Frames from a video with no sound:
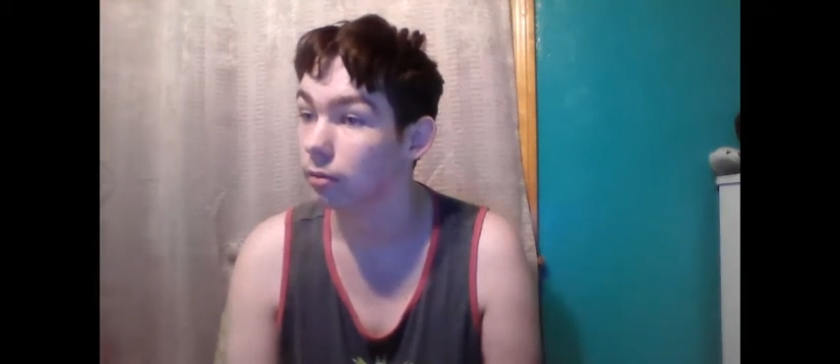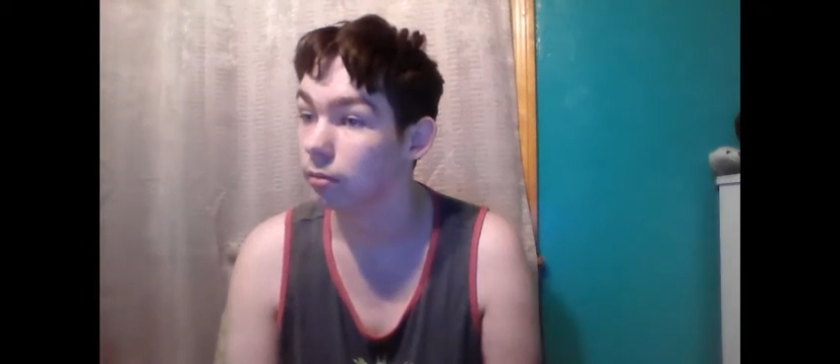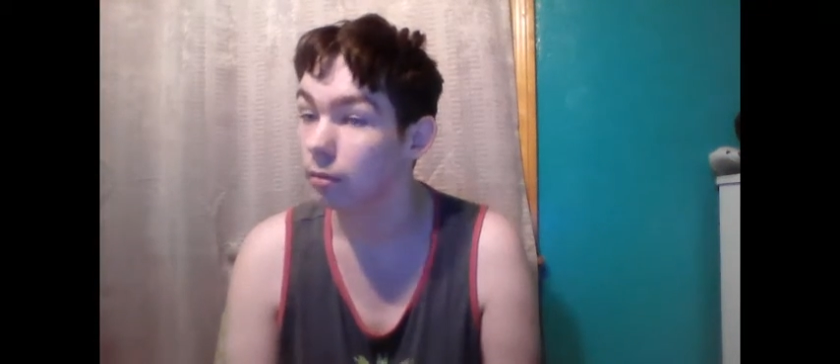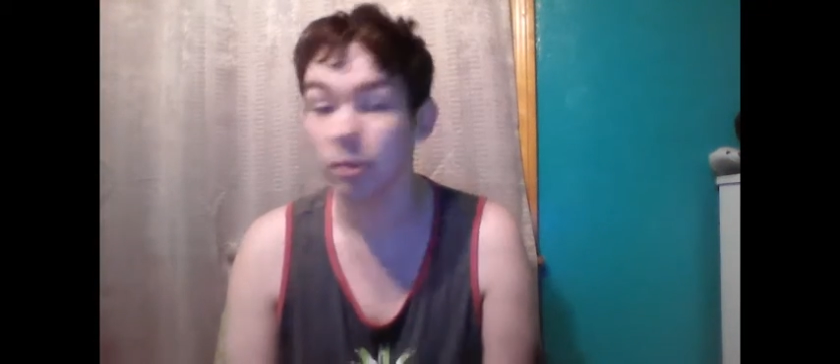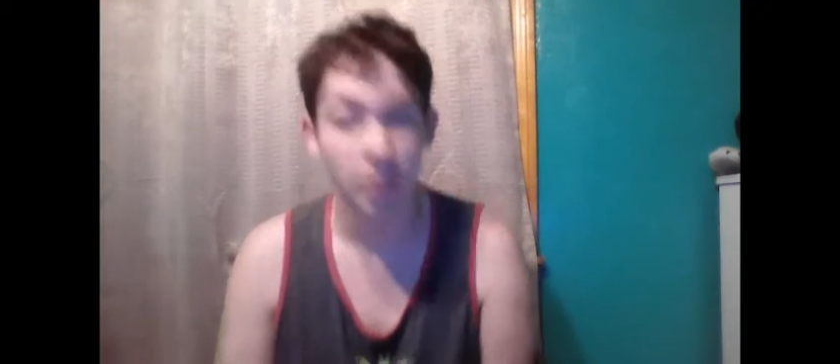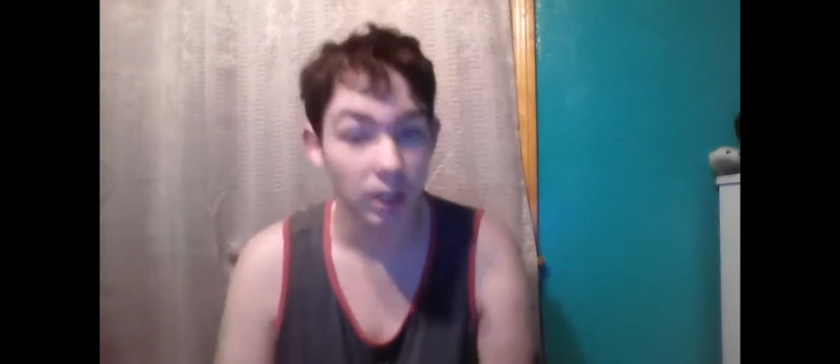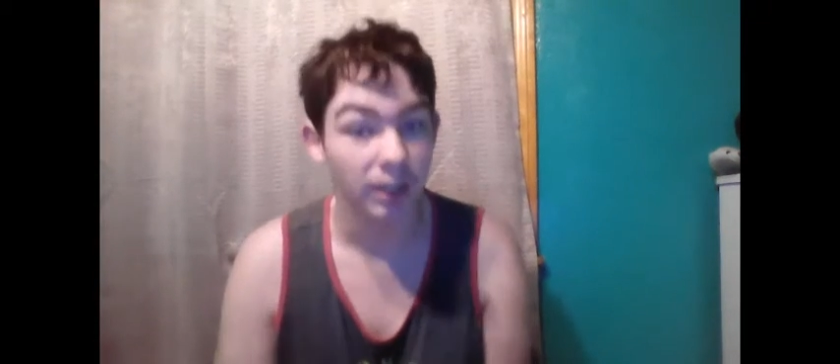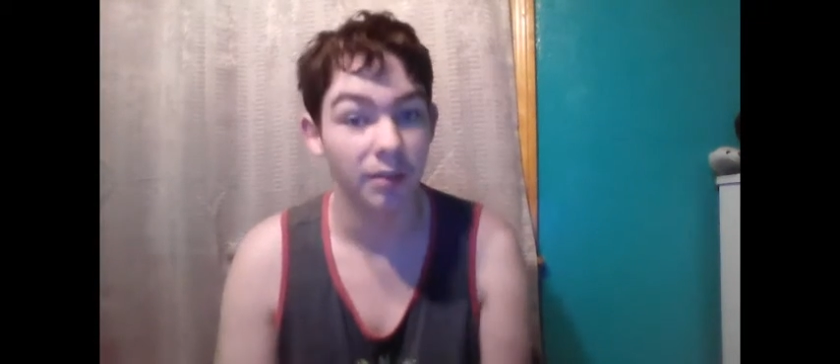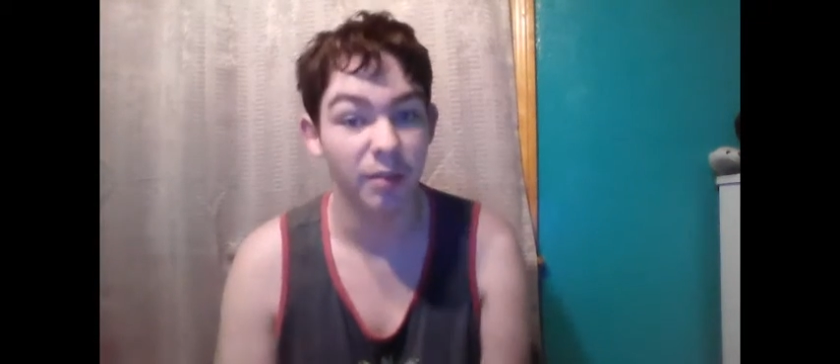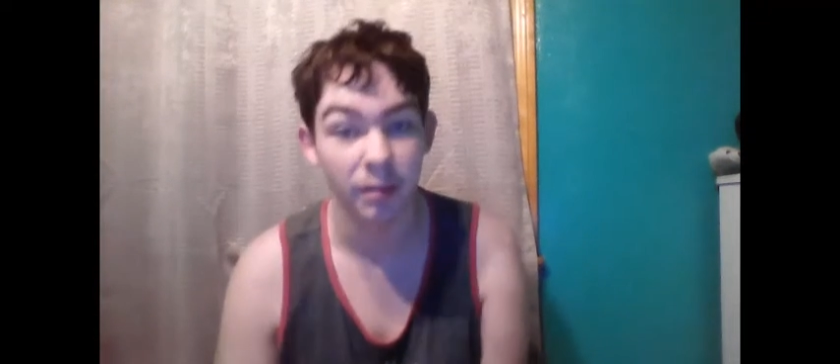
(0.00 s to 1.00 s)
most
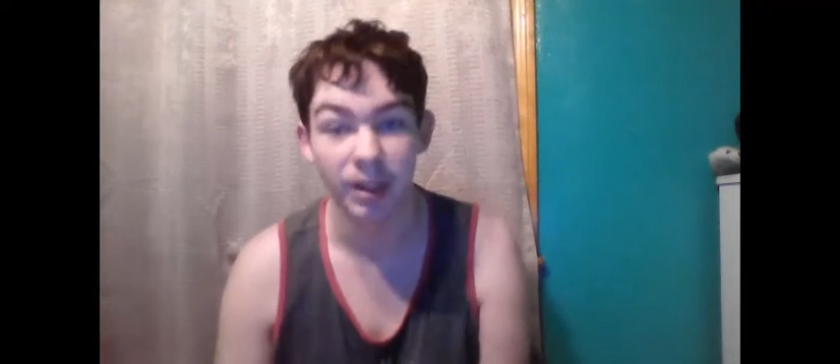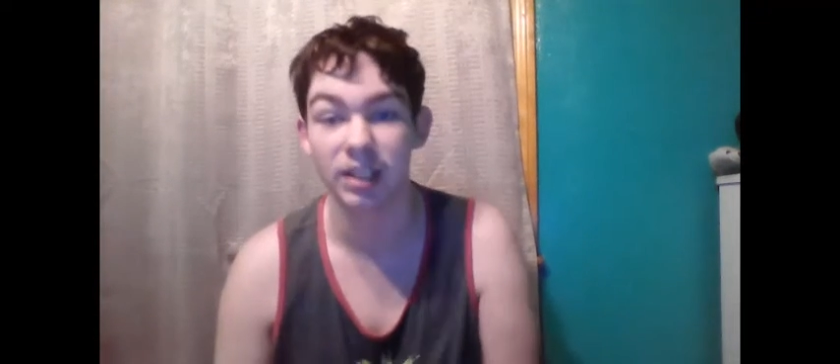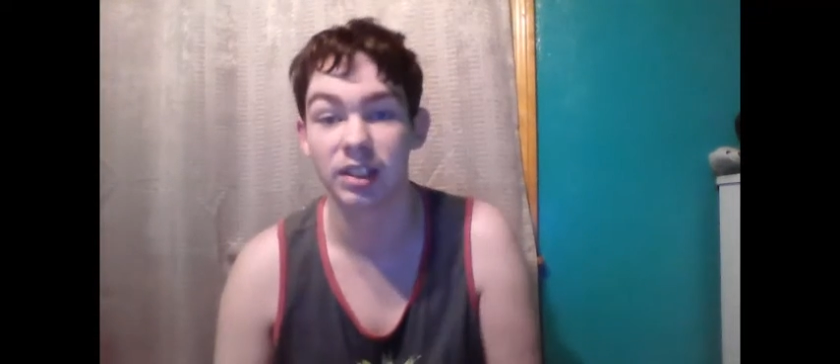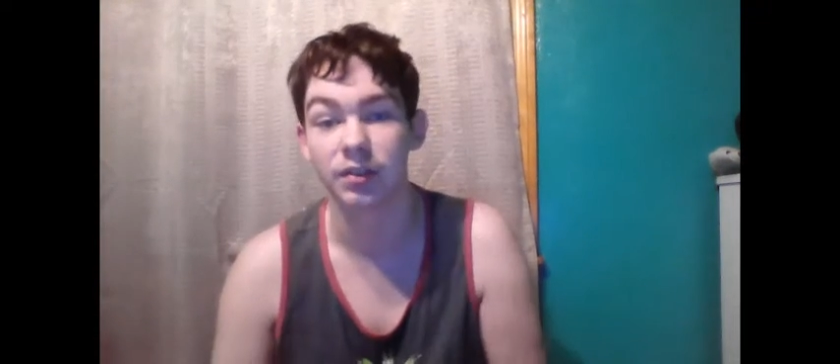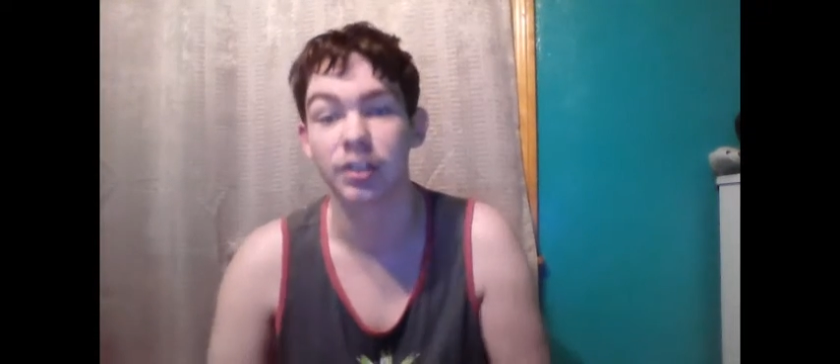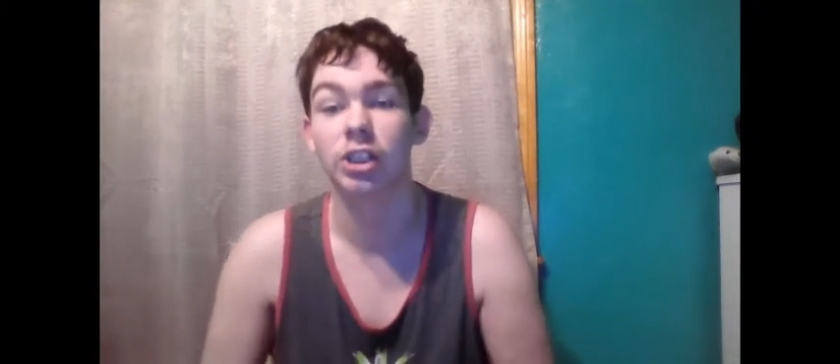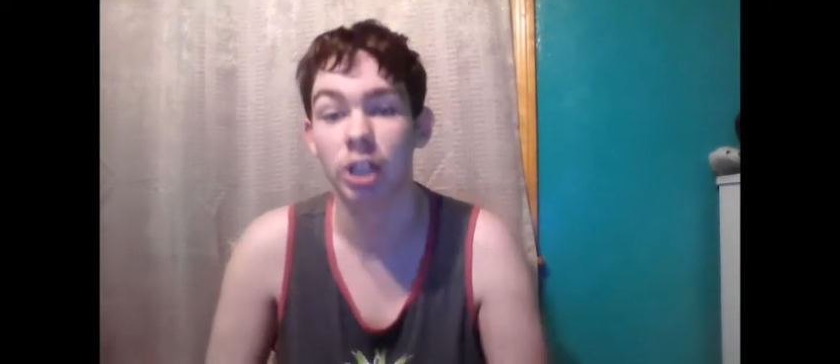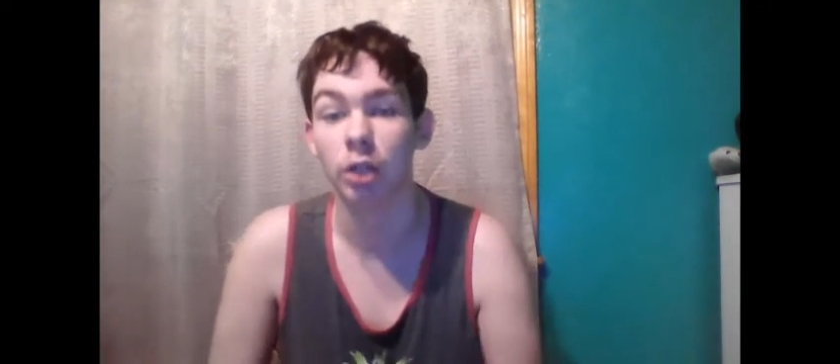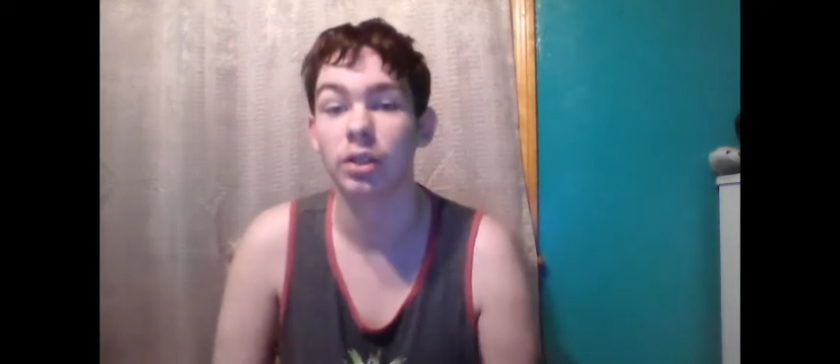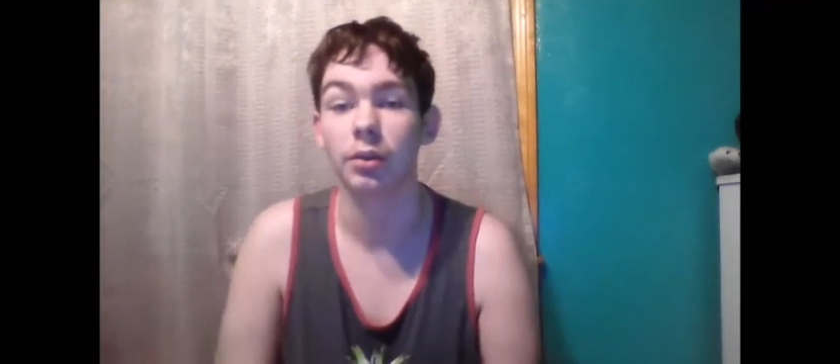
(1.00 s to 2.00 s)
likely be because of a
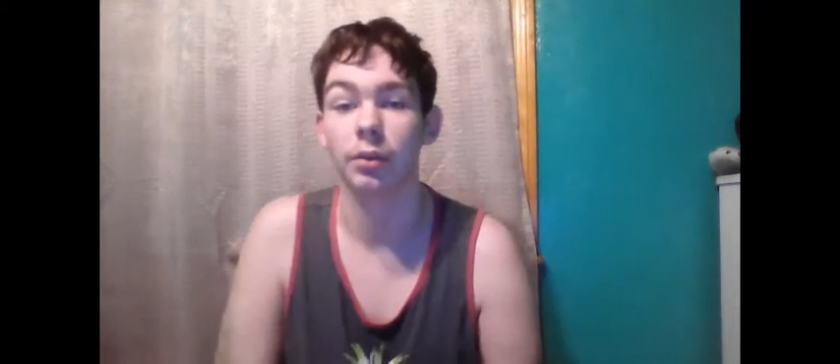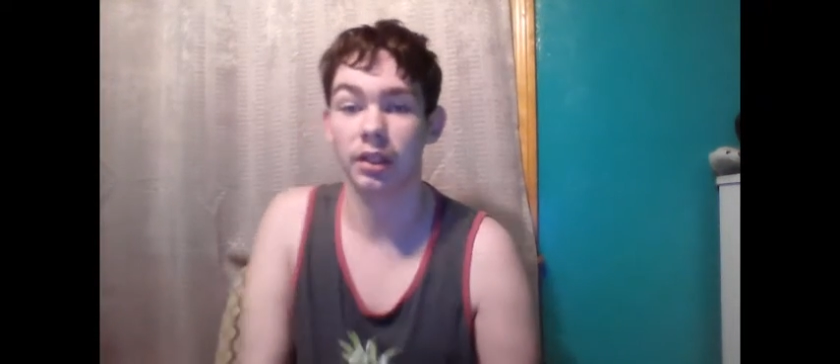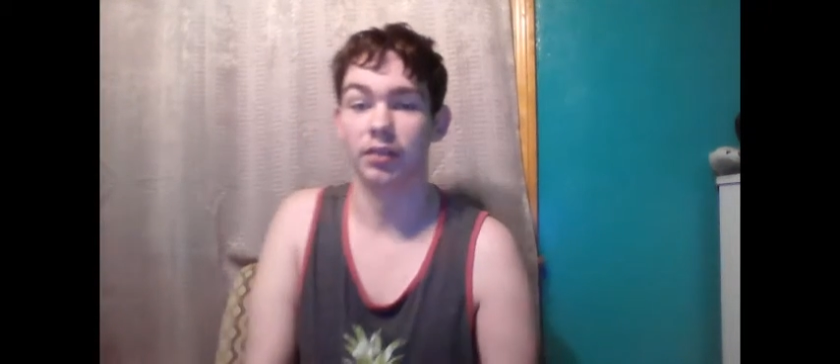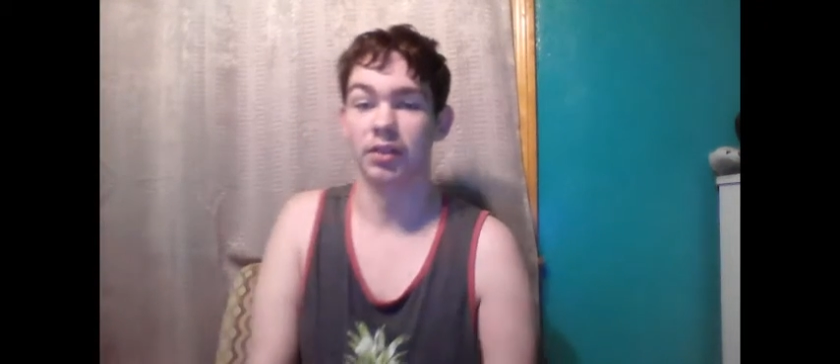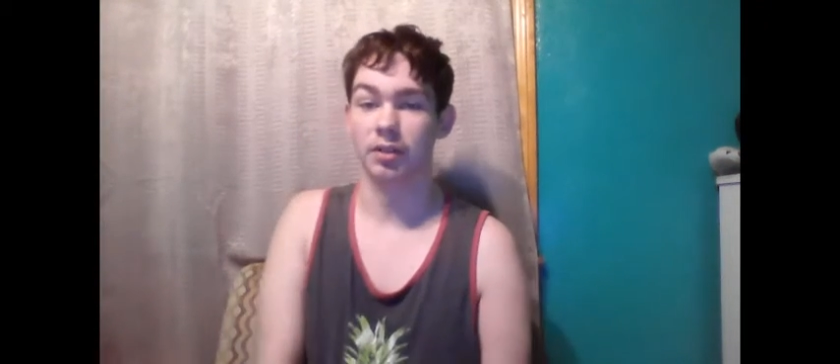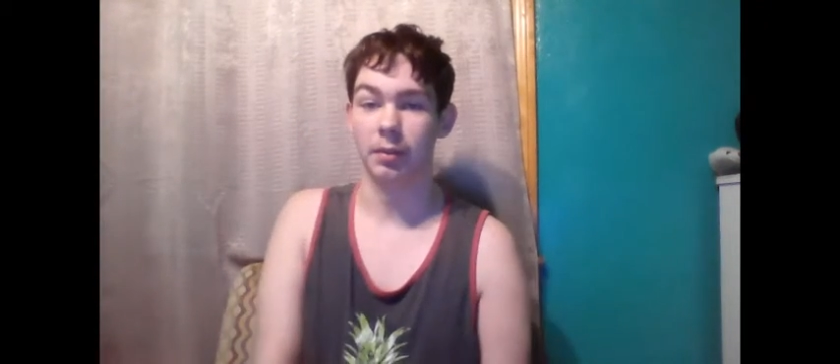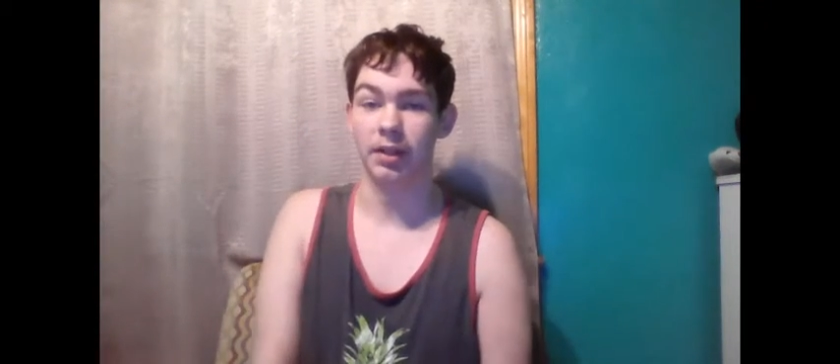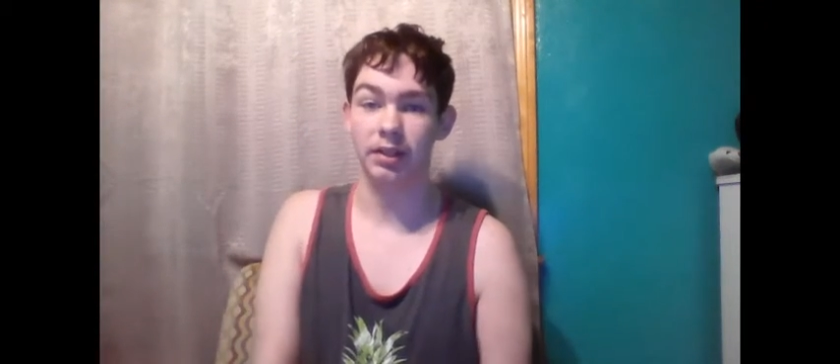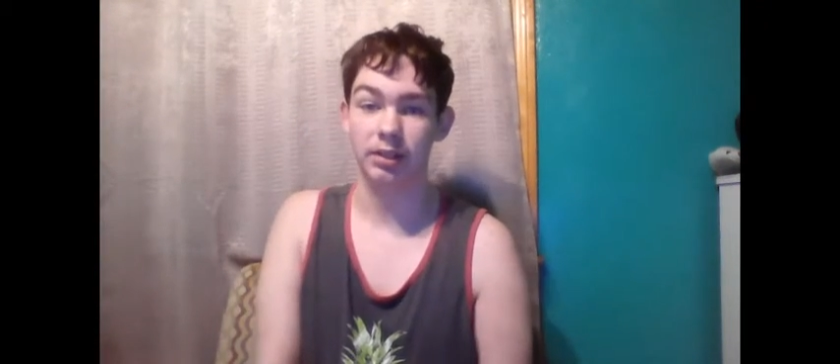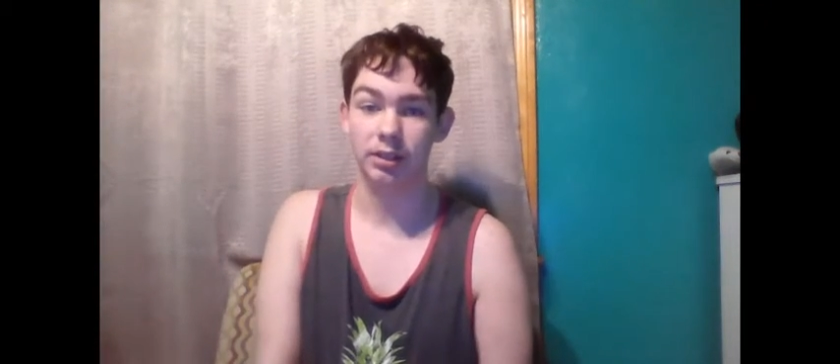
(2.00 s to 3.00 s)
joke that one of us
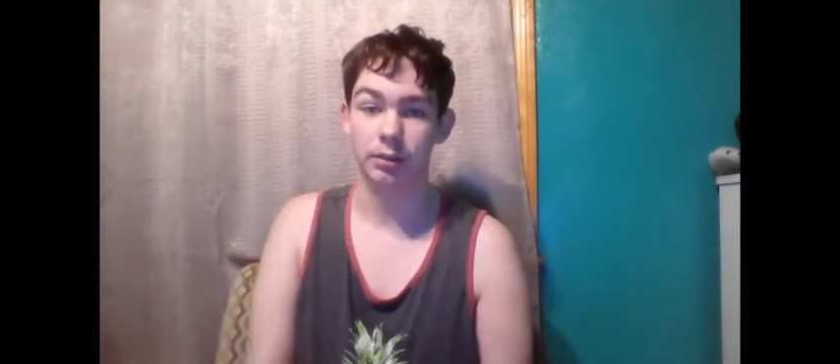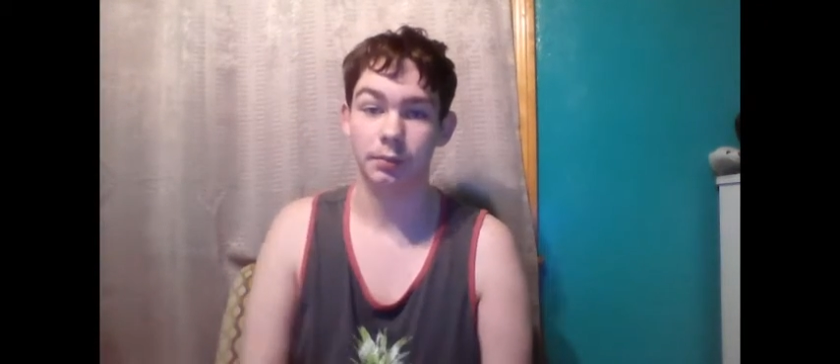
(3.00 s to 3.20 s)
makes.